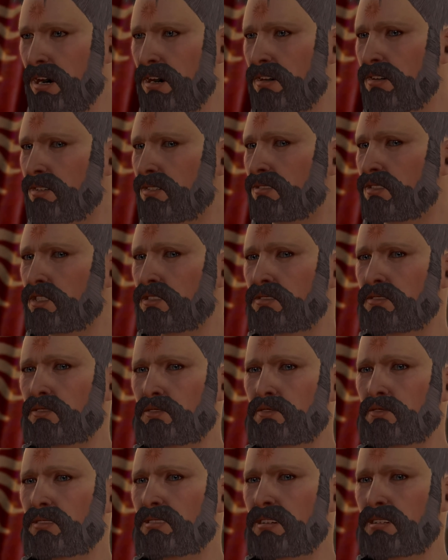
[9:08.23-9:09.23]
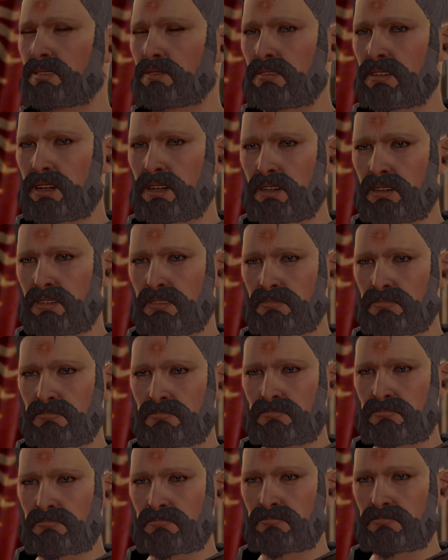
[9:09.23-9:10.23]
Anders, what did you do?
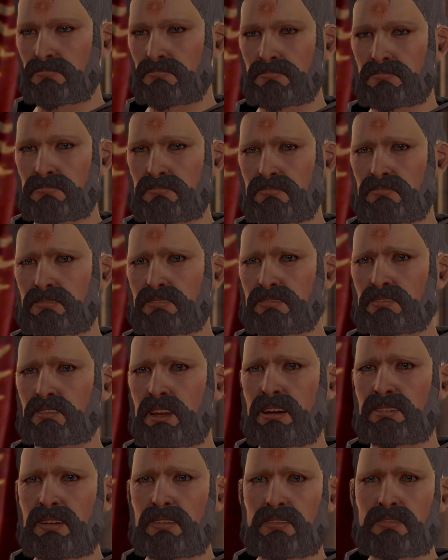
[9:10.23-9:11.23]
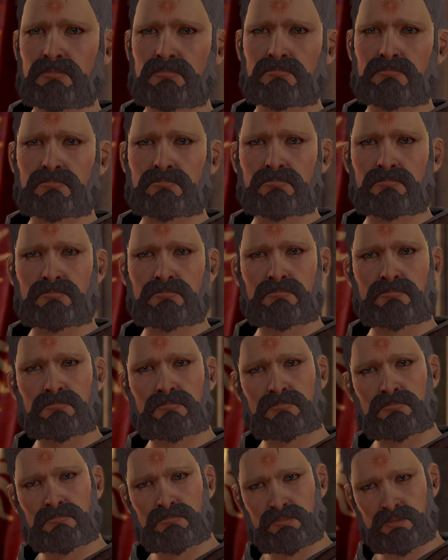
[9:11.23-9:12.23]
It's like...
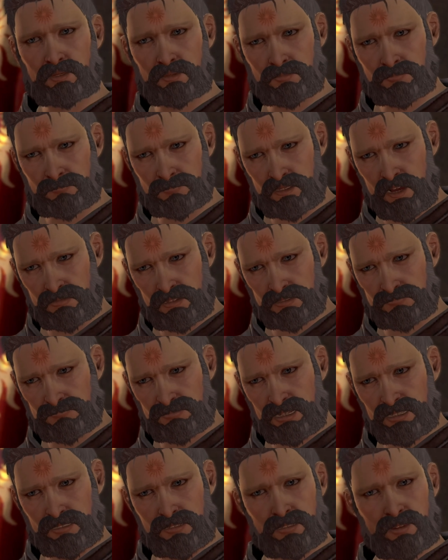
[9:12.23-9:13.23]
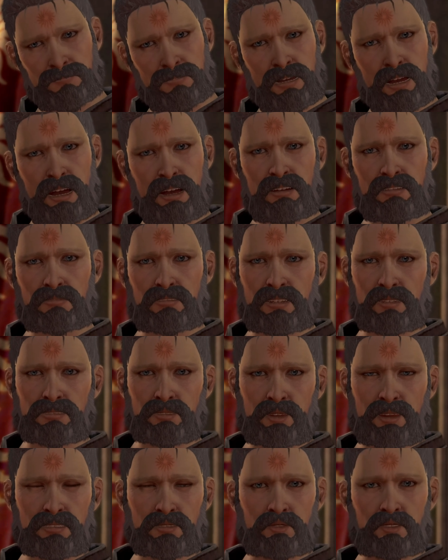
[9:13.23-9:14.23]
You brought a piece of the Fade
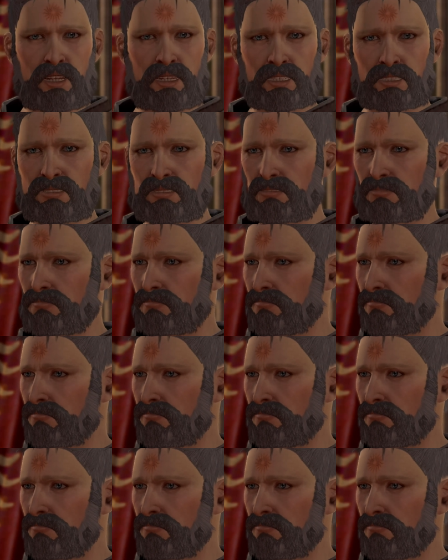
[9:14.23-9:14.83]
into this world.